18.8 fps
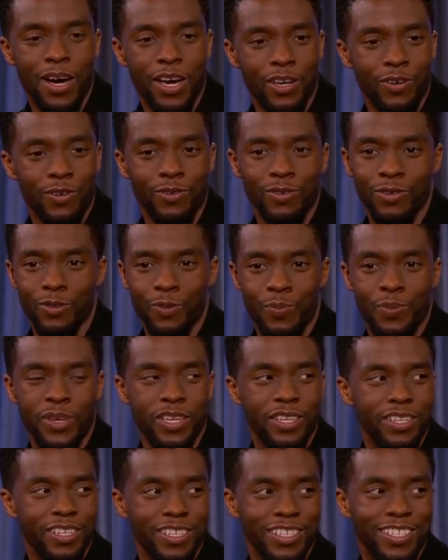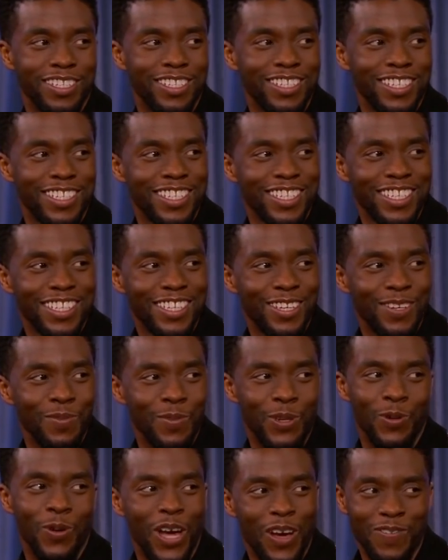Michael, Lupita,
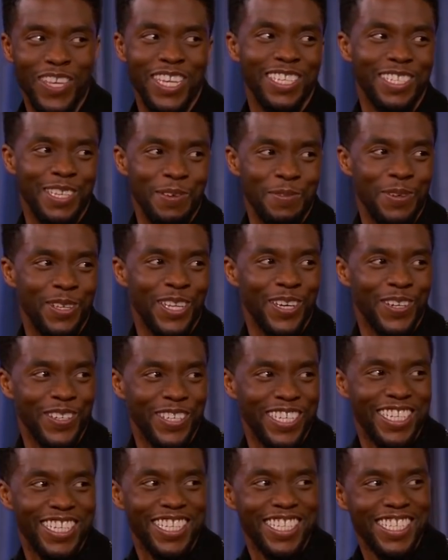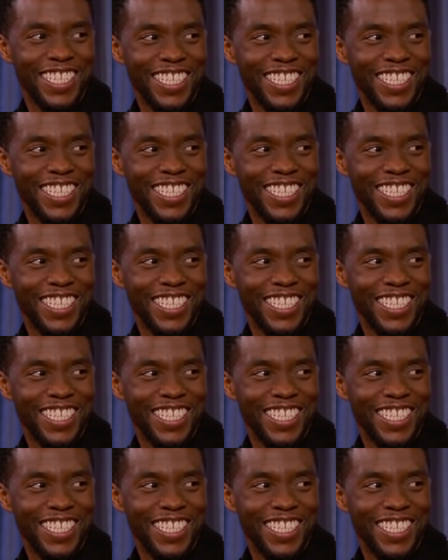we don't have that same clout yet.